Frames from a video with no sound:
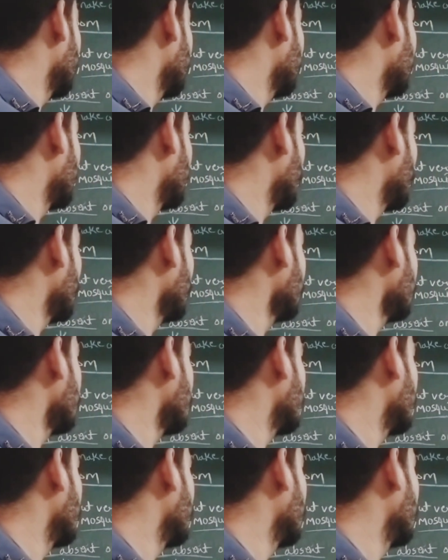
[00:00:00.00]

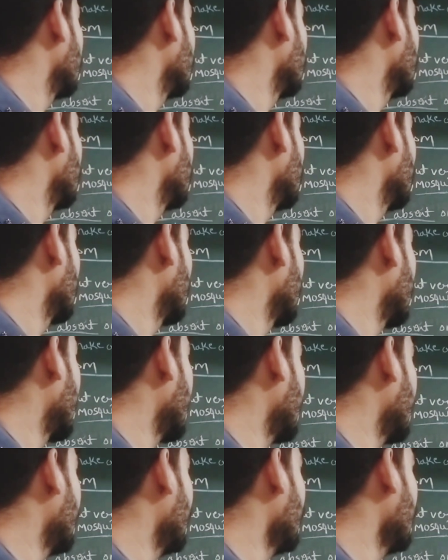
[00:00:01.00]
both
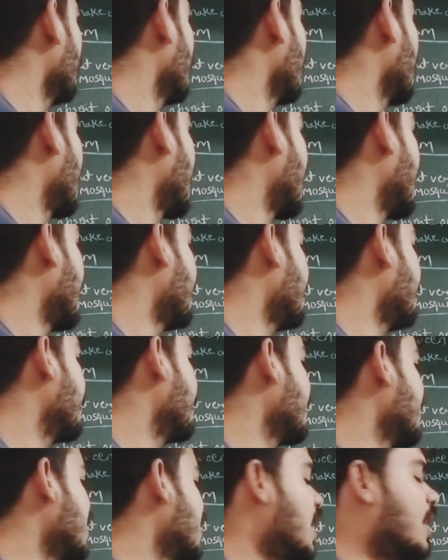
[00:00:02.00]
have a
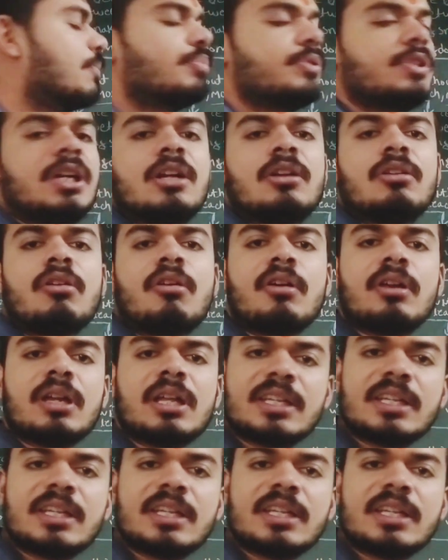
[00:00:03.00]
feather absent on